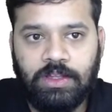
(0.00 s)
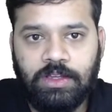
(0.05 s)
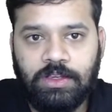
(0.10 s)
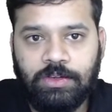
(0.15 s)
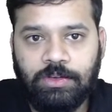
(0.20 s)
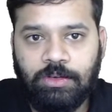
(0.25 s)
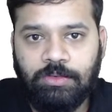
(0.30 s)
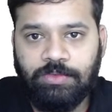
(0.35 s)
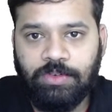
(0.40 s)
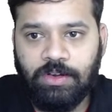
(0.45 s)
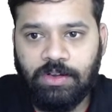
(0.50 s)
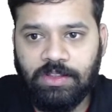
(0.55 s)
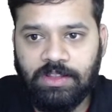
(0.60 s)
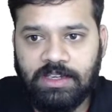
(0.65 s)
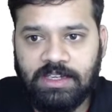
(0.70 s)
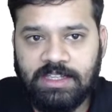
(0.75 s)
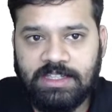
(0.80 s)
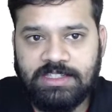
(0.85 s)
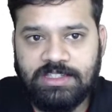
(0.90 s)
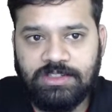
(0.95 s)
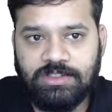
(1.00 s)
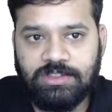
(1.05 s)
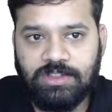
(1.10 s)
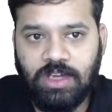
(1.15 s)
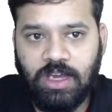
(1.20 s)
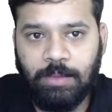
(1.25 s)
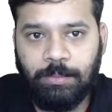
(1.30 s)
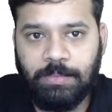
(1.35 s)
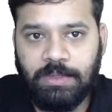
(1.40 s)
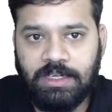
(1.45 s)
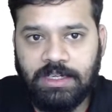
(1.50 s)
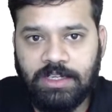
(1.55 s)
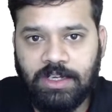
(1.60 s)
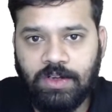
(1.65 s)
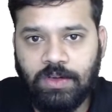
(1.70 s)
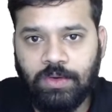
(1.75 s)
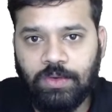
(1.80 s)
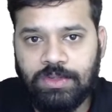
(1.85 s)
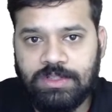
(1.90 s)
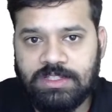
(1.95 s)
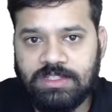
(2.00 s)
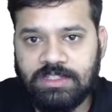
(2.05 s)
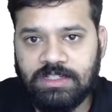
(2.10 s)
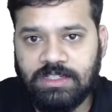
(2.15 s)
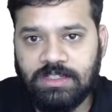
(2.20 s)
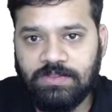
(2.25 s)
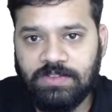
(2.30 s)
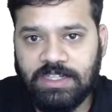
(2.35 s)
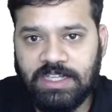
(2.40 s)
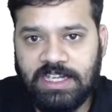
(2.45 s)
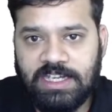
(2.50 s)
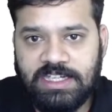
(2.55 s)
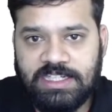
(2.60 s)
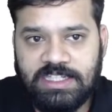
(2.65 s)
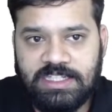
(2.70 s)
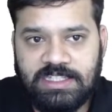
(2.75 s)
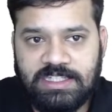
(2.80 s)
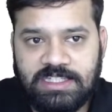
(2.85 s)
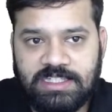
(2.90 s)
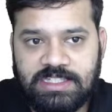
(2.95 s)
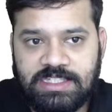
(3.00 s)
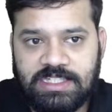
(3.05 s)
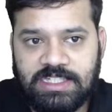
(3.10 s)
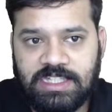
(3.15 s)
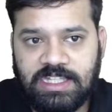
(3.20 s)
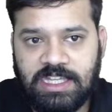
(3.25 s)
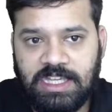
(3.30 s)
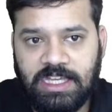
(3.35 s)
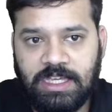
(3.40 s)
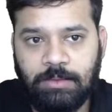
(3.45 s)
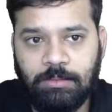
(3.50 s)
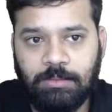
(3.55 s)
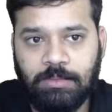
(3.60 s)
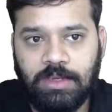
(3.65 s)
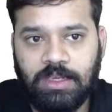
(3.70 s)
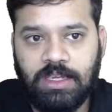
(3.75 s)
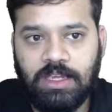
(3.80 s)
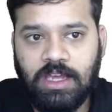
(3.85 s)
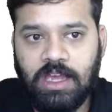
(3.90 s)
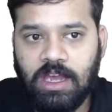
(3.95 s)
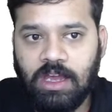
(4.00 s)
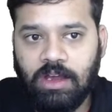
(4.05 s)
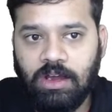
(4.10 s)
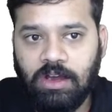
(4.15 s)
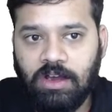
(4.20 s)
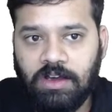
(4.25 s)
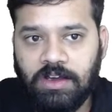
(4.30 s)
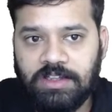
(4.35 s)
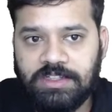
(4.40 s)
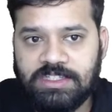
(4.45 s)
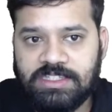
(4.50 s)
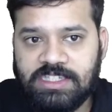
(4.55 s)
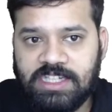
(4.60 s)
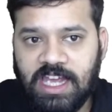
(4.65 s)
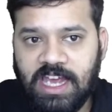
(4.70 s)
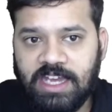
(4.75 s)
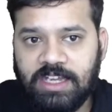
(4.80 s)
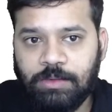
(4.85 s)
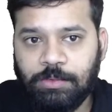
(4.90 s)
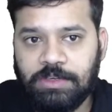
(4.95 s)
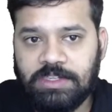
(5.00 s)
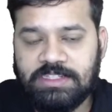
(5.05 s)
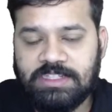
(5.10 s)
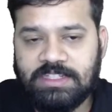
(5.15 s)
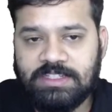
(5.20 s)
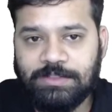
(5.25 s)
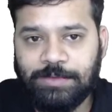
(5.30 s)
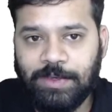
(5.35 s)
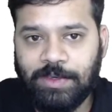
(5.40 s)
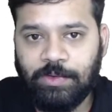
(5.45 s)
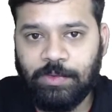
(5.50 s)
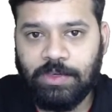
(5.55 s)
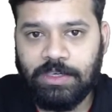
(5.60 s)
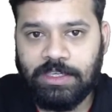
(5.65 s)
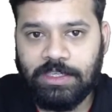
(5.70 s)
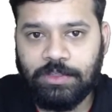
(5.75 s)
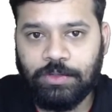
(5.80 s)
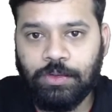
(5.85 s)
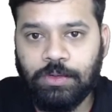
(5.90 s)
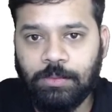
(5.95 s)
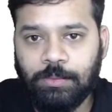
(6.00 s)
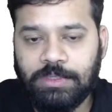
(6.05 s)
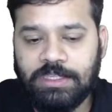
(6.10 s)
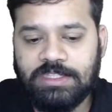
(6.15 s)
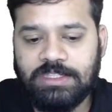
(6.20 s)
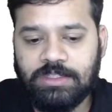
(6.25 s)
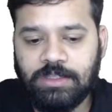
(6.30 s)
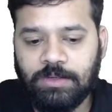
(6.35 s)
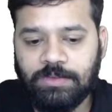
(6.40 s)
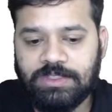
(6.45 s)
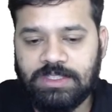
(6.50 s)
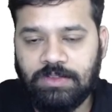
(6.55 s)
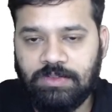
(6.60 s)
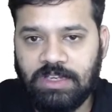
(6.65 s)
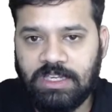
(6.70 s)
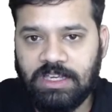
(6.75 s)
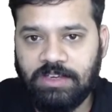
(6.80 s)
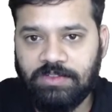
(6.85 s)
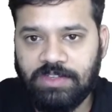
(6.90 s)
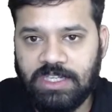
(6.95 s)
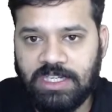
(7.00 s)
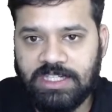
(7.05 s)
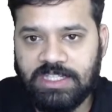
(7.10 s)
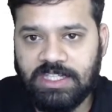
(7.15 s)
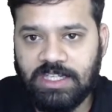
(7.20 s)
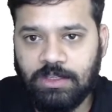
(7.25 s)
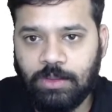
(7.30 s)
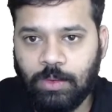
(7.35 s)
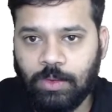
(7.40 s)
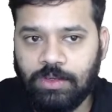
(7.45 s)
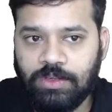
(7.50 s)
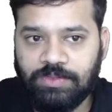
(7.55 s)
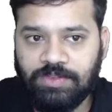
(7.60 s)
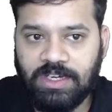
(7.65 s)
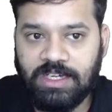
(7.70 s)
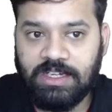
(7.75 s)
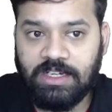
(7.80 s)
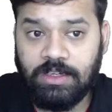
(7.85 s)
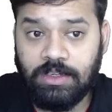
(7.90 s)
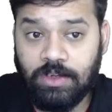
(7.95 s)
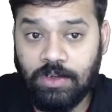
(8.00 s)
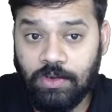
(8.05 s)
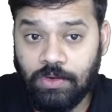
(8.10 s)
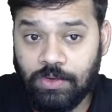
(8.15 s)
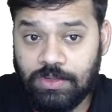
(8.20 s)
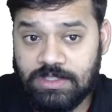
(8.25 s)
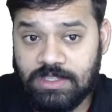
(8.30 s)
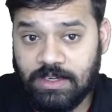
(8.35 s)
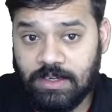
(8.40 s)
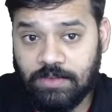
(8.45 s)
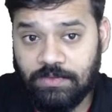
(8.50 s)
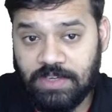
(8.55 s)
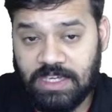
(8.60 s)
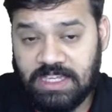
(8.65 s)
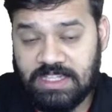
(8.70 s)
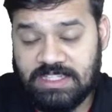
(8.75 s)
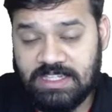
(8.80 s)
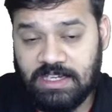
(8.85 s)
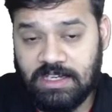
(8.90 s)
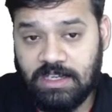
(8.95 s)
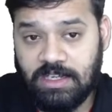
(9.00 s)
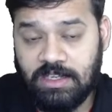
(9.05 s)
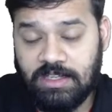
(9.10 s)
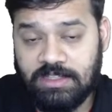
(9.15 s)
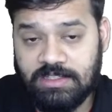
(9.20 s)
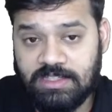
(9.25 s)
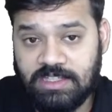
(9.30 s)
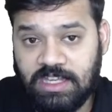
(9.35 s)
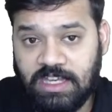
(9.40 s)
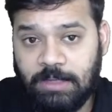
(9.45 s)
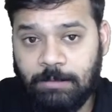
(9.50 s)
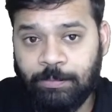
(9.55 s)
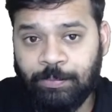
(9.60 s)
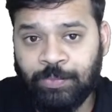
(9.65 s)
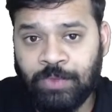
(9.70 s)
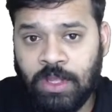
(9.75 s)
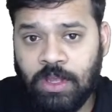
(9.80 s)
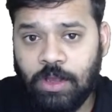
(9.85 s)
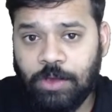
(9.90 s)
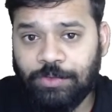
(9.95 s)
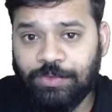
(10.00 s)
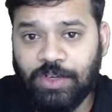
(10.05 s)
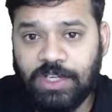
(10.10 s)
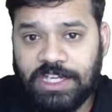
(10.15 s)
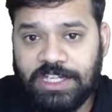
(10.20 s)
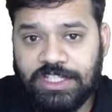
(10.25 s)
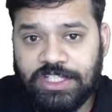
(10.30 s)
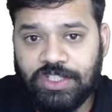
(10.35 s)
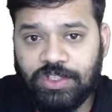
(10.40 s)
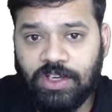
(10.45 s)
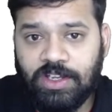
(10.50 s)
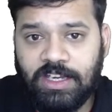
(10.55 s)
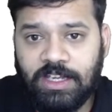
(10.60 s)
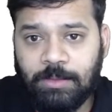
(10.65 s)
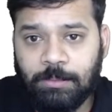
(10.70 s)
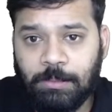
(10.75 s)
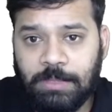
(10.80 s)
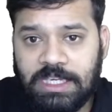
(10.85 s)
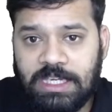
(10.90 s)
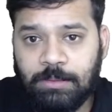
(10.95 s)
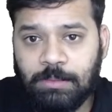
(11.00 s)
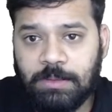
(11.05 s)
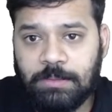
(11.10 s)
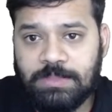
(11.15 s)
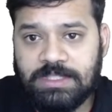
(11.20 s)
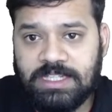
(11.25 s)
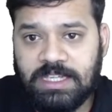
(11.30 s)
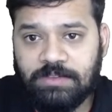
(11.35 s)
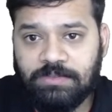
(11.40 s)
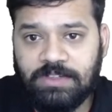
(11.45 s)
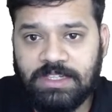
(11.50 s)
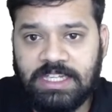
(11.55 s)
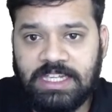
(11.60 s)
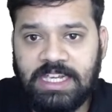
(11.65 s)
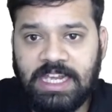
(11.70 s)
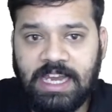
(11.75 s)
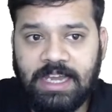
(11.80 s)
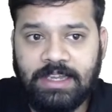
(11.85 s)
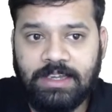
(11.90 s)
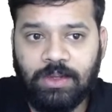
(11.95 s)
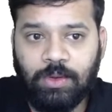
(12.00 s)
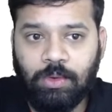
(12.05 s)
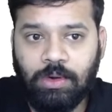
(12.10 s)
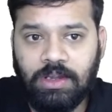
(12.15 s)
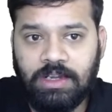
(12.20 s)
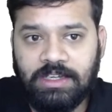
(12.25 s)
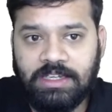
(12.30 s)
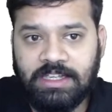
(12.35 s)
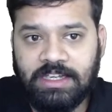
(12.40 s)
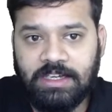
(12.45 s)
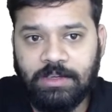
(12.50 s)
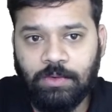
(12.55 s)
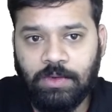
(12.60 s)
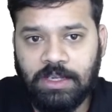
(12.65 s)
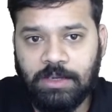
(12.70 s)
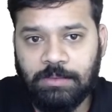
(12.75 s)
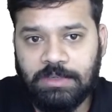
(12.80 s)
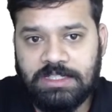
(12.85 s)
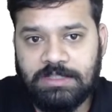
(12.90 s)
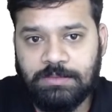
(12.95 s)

Going forward to the next topic, drone certification scheme. On Jan 26, 2022, Ministry of Civil Aviation notified a drone certification scheme for ensuring minimum safety and quality requirements